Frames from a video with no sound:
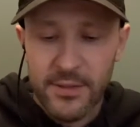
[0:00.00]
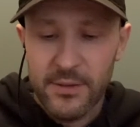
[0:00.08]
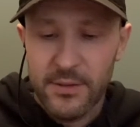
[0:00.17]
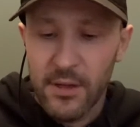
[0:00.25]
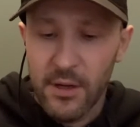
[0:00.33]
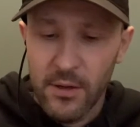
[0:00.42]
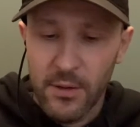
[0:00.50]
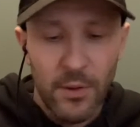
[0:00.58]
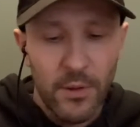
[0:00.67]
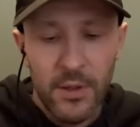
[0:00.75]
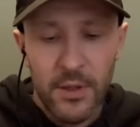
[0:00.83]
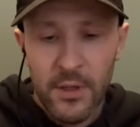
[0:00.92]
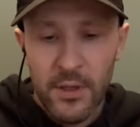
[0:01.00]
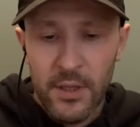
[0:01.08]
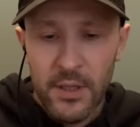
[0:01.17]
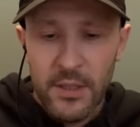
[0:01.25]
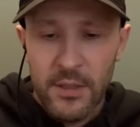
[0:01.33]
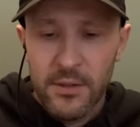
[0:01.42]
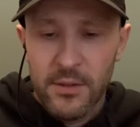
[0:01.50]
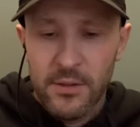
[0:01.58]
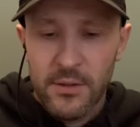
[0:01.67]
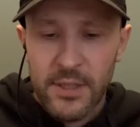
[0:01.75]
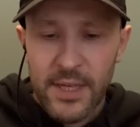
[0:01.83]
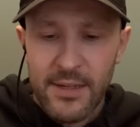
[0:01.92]
So
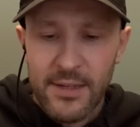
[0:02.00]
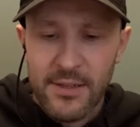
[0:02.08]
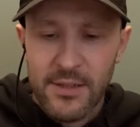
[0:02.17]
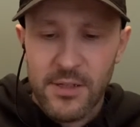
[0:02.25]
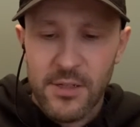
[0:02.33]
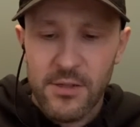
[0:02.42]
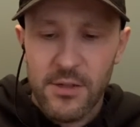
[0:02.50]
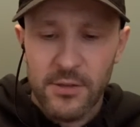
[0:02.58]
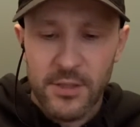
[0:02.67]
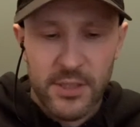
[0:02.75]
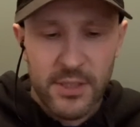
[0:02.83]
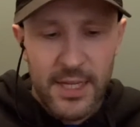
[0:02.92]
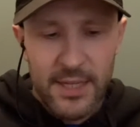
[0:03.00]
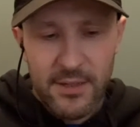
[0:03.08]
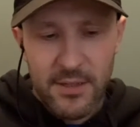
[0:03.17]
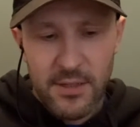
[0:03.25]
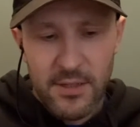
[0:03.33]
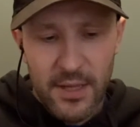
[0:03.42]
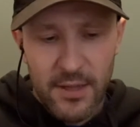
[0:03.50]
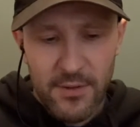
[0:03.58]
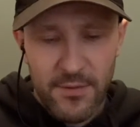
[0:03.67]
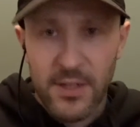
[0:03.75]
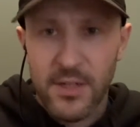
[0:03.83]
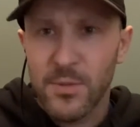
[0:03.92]
getting into not just getting into science
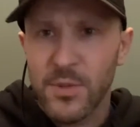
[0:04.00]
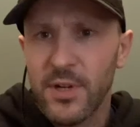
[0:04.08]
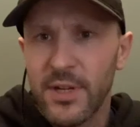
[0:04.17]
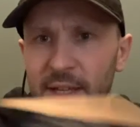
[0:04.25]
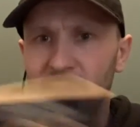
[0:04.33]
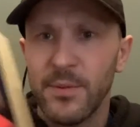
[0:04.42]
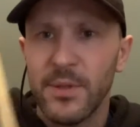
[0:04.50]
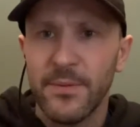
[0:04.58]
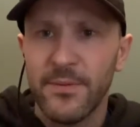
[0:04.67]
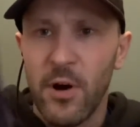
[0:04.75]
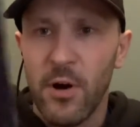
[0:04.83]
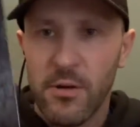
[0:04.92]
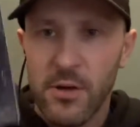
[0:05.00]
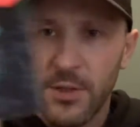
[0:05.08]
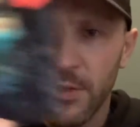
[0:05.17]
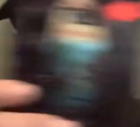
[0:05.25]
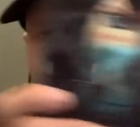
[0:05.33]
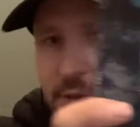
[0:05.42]
fiction, I'm trying to get into a bit of horror too.